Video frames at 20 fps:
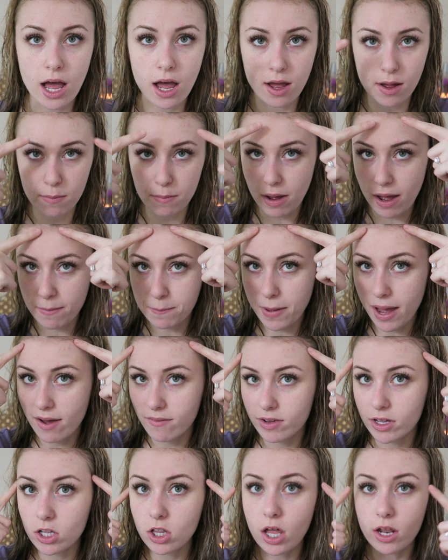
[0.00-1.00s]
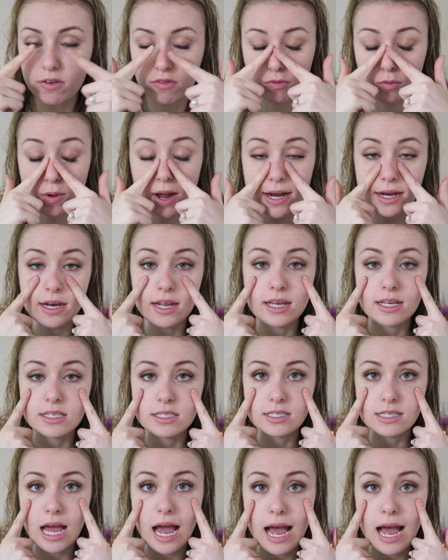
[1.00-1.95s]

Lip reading: I'm having a lot of redness.